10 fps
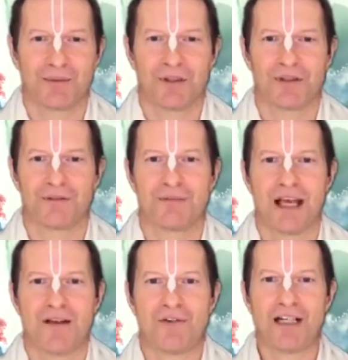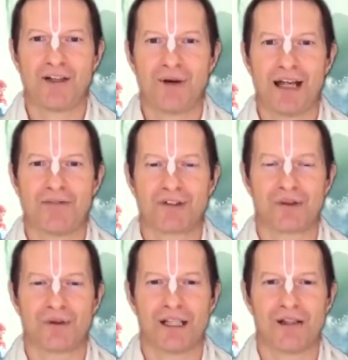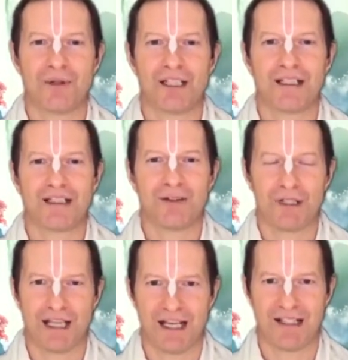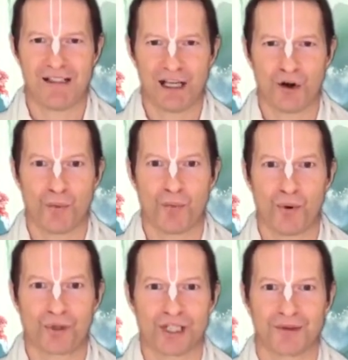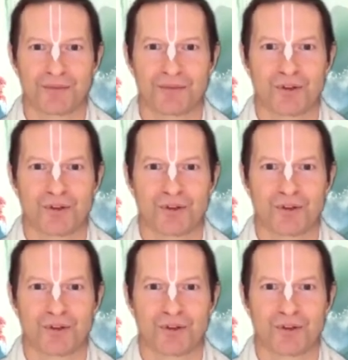but they are very grave, so they quickly regain their composure.